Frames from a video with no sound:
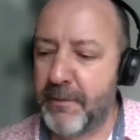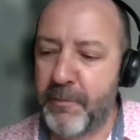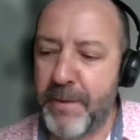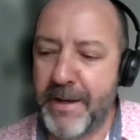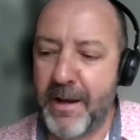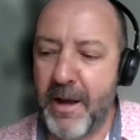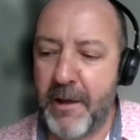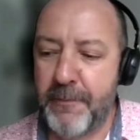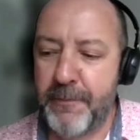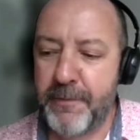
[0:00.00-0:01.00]
sort of
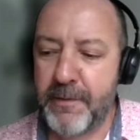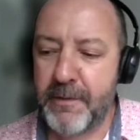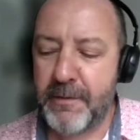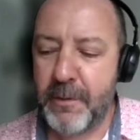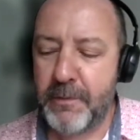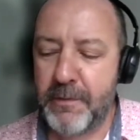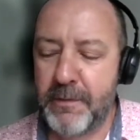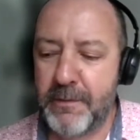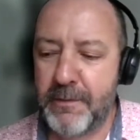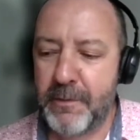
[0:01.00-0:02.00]
midlife
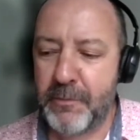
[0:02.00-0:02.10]
consultants,